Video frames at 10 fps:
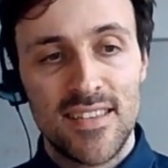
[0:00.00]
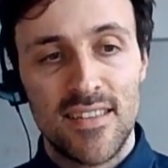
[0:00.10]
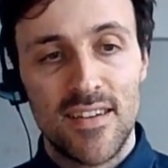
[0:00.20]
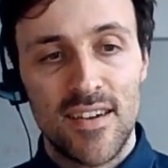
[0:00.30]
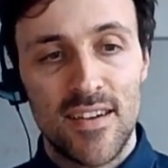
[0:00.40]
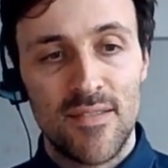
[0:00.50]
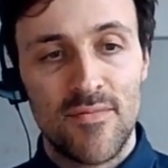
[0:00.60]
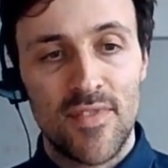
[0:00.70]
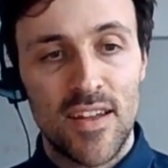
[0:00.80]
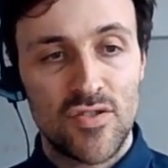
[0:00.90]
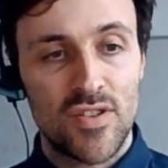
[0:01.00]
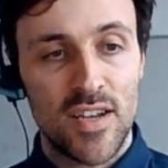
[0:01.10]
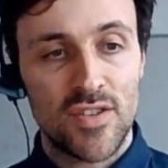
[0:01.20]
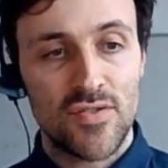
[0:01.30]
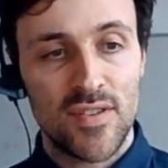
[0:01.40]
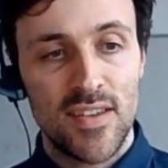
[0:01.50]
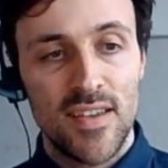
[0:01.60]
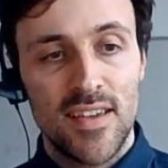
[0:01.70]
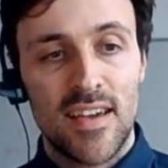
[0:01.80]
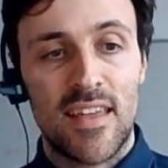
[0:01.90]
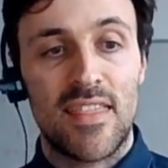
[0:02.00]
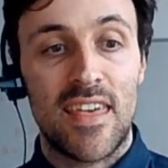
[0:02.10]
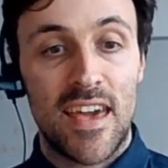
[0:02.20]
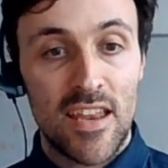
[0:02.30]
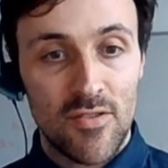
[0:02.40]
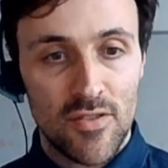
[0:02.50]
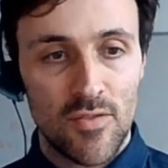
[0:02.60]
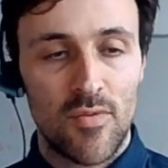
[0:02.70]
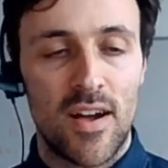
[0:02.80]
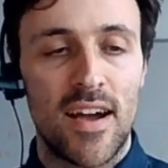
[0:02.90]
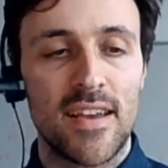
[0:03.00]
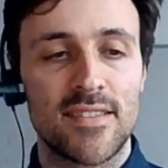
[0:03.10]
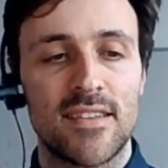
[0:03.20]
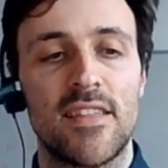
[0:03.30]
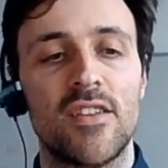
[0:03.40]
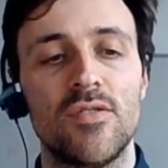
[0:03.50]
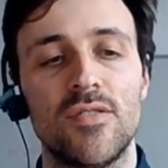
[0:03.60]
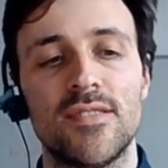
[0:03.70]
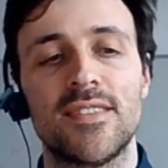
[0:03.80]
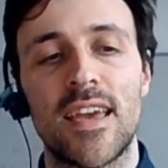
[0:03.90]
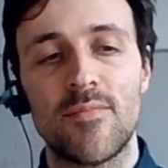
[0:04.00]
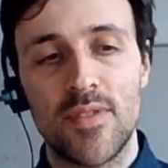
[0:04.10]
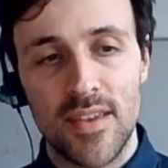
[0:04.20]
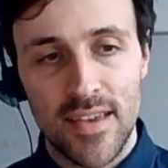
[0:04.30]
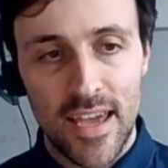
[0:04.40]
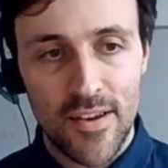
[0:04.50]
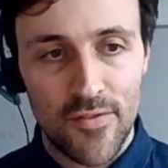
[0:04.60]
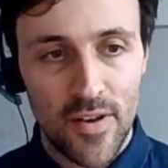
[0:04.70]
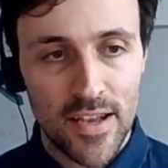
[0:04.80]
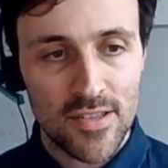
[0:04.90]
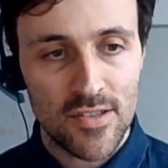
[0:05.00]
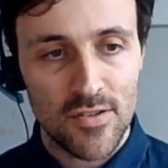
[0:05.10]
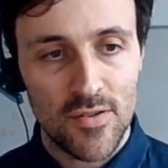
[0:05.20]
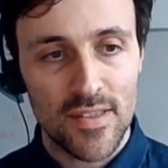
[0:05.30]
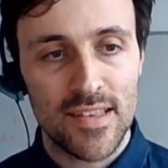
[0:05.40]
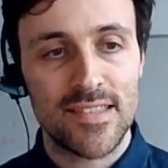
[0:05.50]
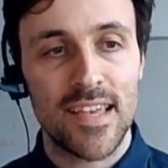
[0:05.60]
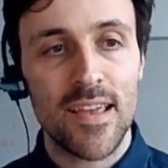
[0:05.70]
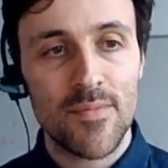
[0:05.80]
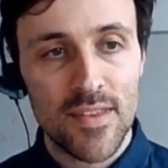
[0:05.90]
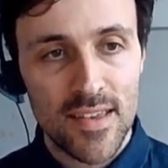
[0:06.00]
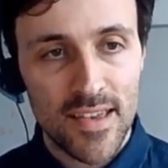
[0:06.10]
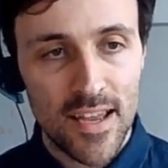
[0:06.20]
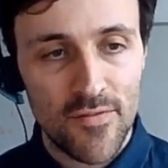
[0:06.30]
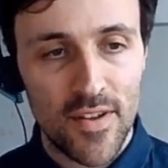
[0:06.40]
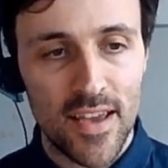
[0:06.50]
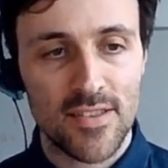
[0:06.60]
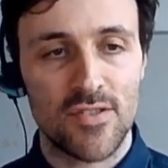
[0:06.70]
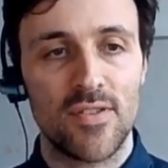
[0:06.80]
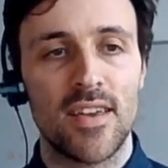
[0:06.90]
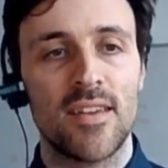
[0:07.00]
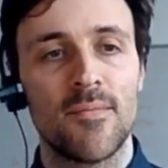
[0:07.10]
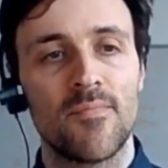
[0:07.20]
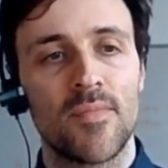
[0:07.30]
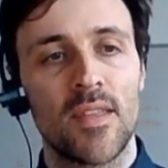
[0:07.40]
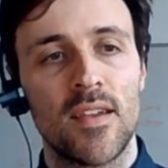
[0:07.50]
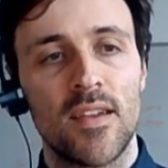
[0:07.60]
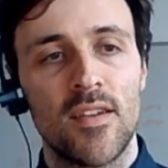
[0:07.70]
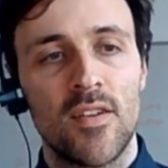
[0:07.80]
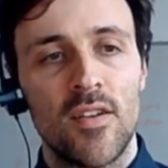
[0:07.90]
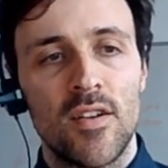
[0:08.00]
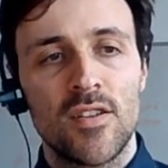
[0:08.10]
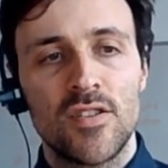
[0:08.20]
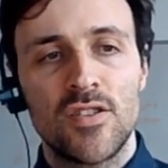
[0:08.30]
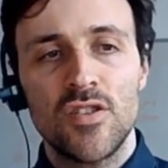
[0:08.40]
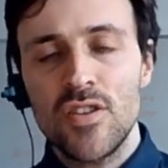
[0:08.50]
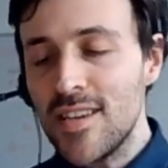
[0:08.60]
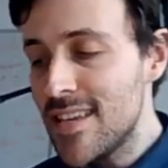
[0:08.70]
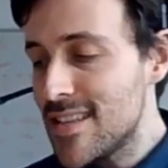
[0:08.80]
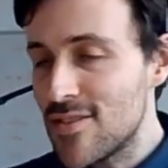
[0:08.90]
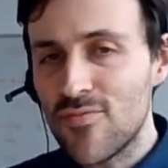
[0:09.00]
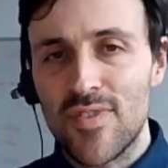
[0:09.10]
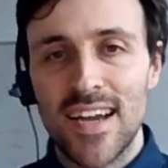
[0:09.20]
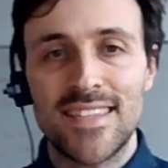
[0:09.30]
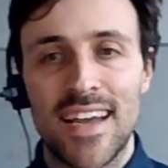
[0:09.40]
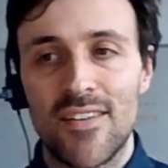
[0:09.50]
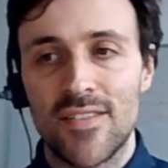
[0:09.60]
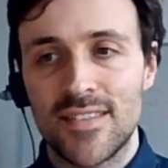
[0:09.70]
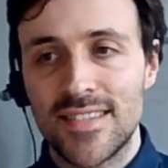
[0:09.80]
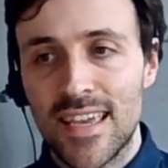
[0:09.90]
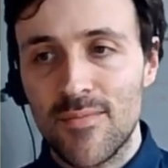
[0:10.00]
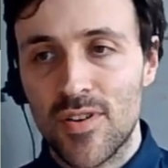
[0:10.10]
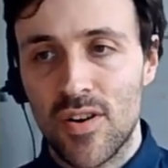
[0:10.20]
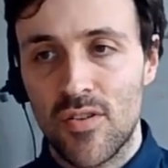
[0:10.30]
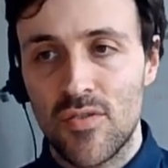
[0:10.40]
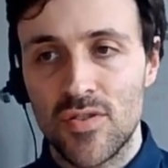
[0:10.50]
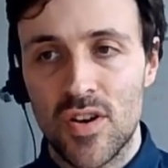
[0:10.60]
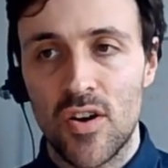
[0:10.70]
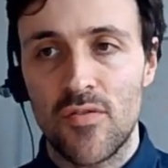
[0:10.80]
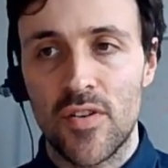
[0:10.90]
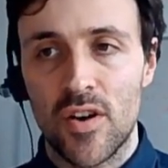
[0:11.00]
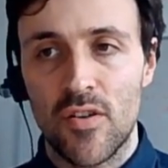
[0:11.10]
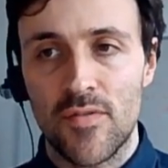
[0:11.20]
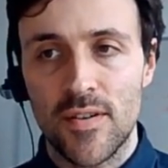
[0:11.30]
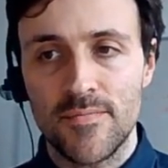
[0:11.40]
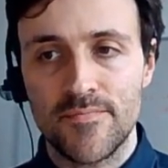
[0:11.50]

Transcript: um, that trajectory, and then you got the y's, and then you do the same thing again for x2, and the same thing again for x3. Do you need to write out the same code over and over?